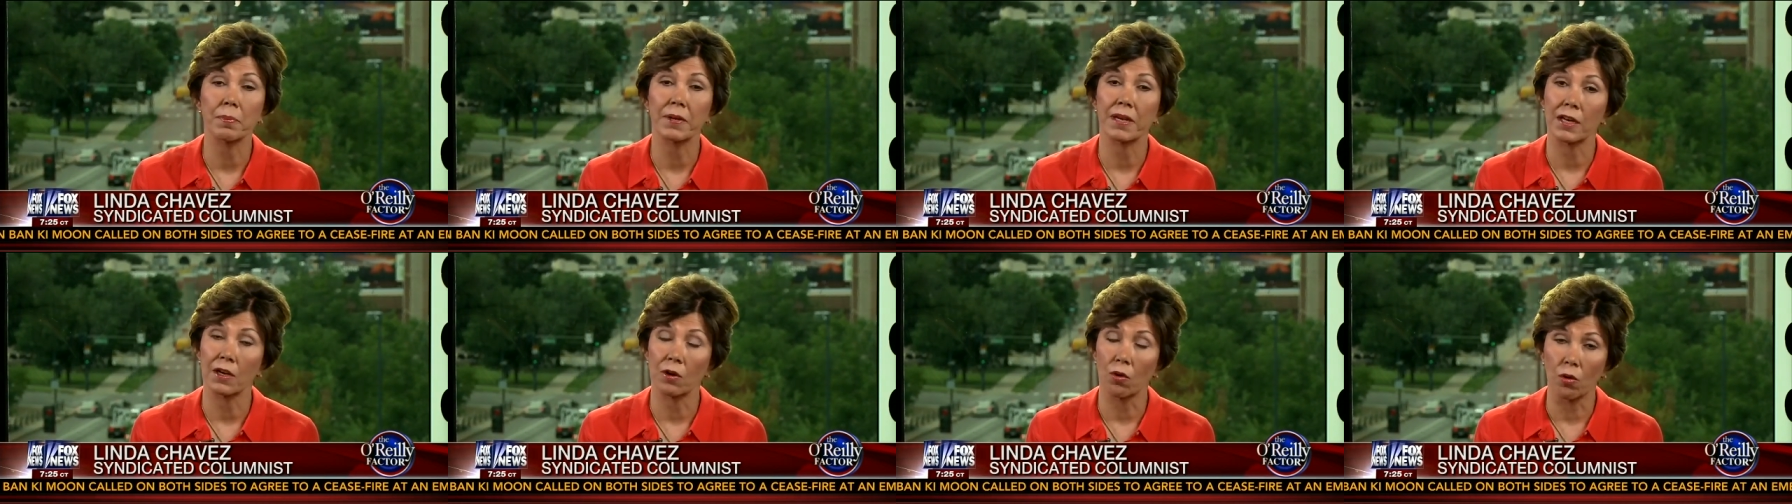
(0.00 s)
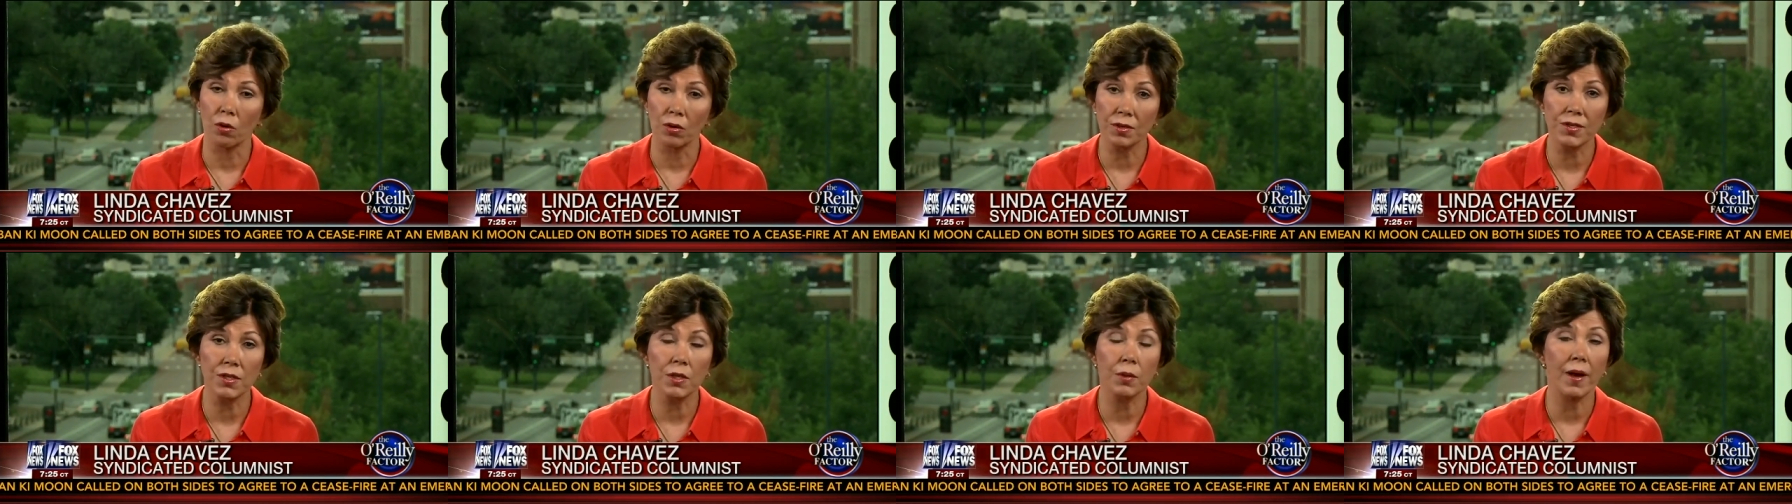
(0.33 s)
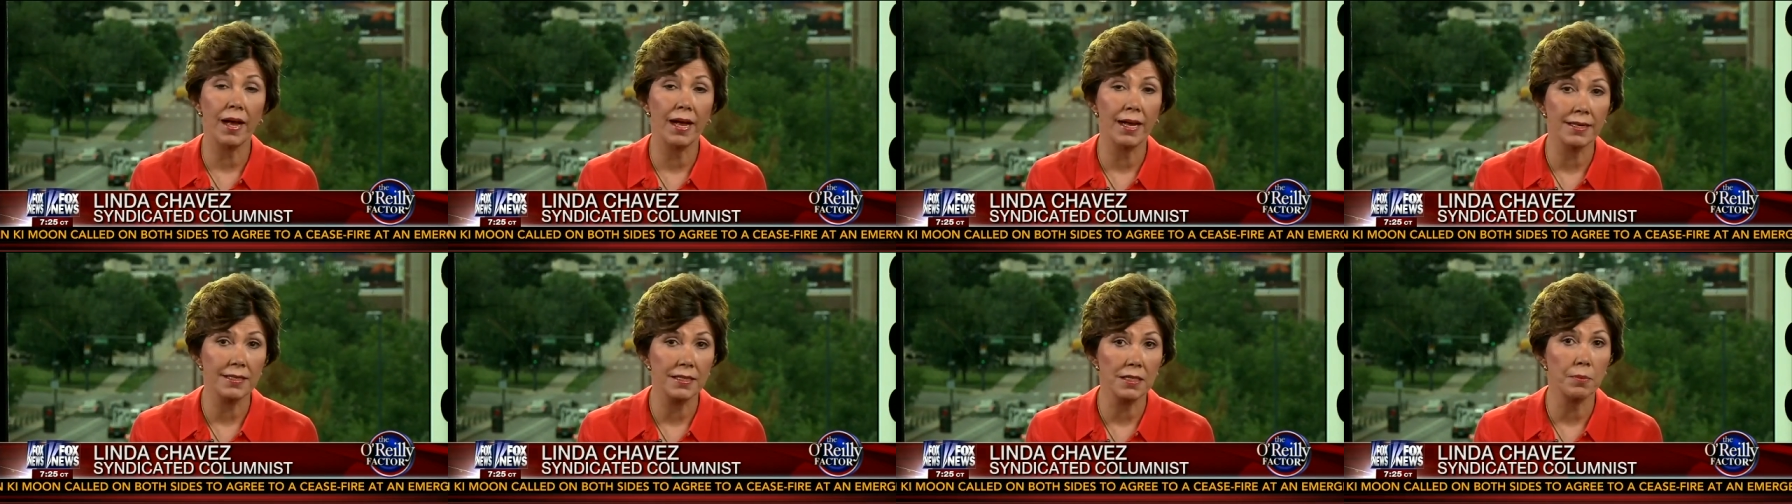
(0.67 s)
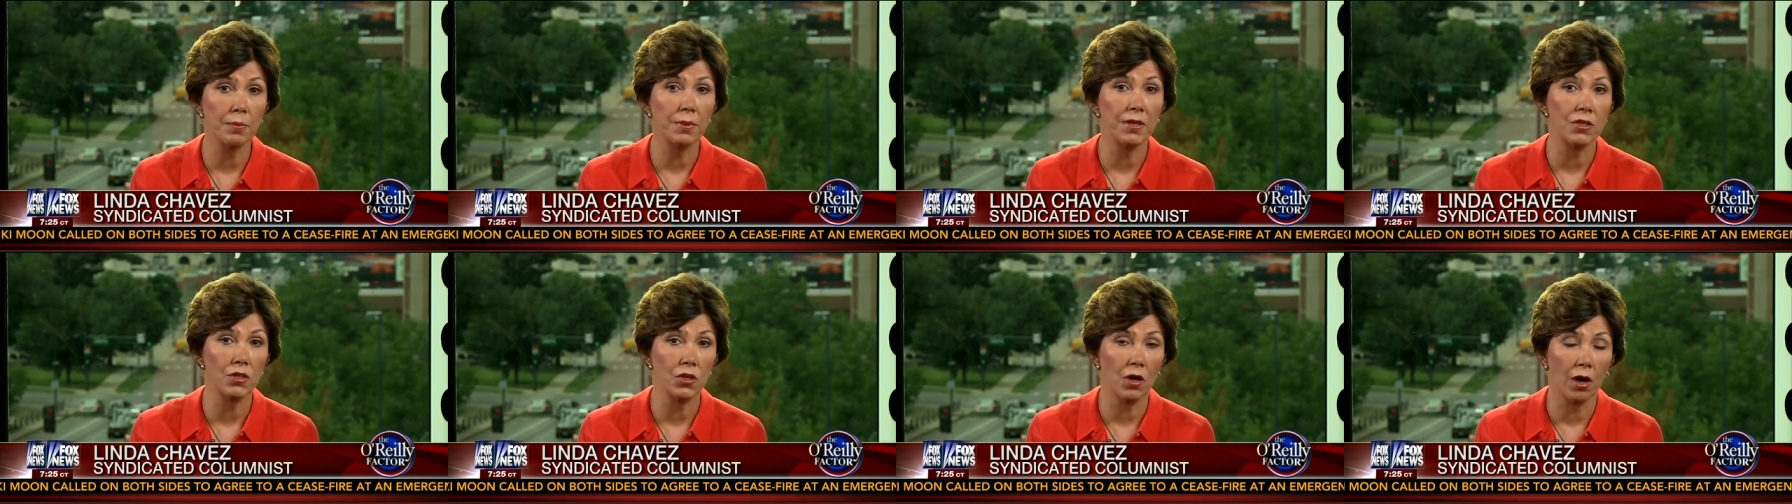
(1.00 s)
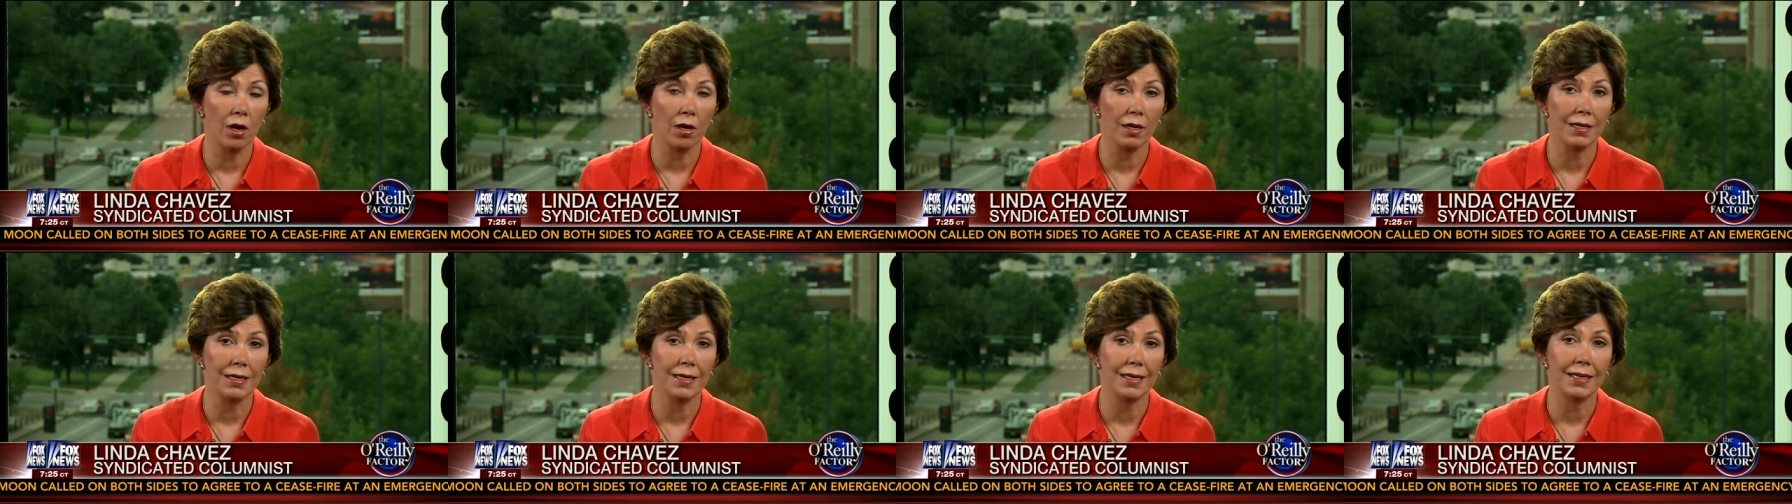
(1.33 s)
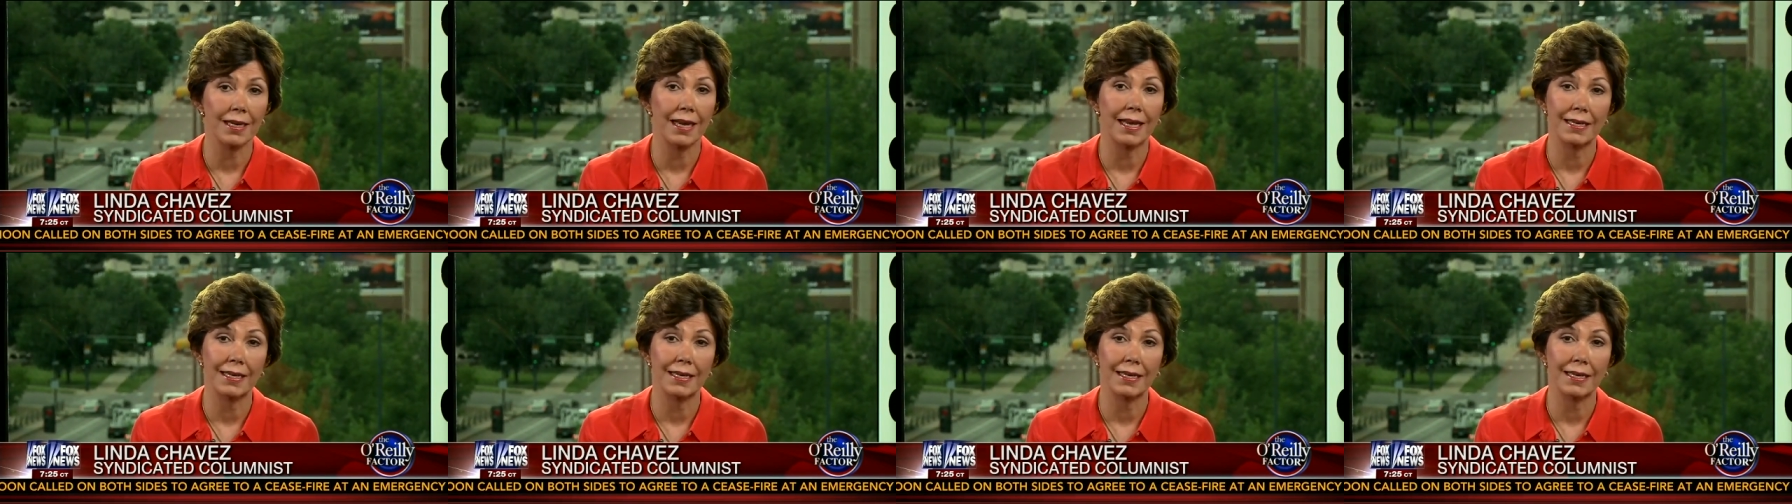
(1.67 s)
but it also has to be targeted